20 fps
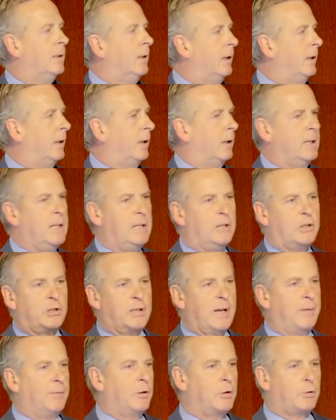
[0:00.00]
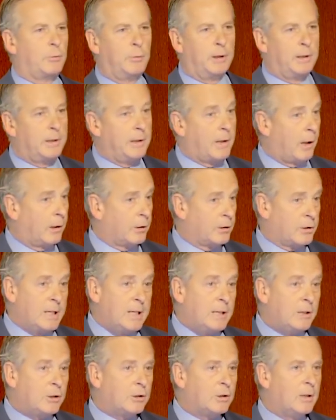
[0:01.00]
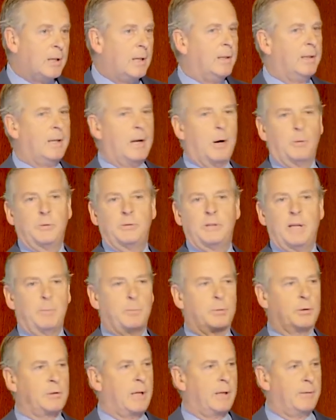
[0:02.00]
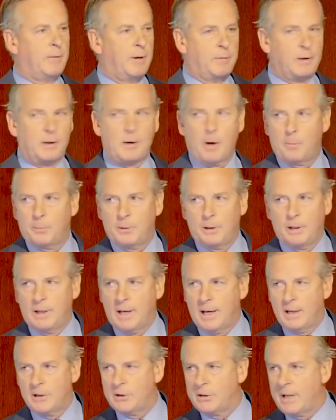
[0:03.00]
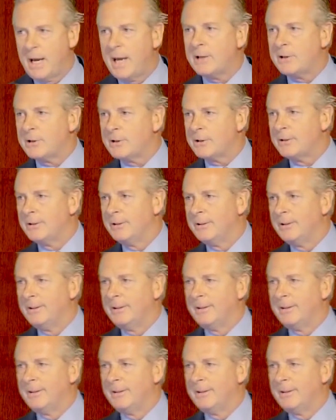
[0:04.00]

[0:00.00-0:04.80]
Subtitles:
They're each $7 trillion each. They own 10% of every company in the United States.